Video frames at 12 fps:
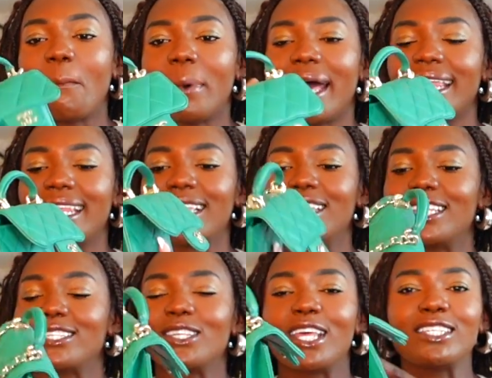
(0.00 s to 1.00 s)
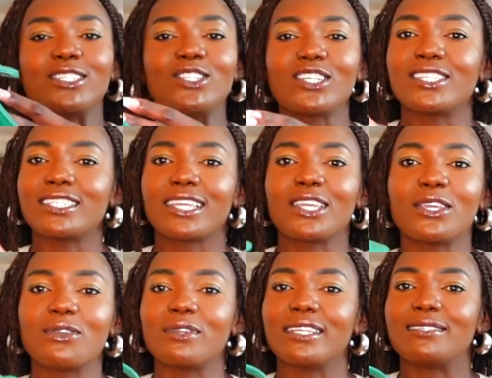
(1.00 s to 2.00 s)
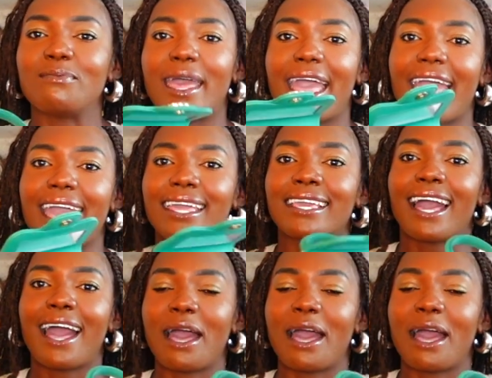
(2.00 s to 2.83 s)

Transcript: but it is just the cutest bag.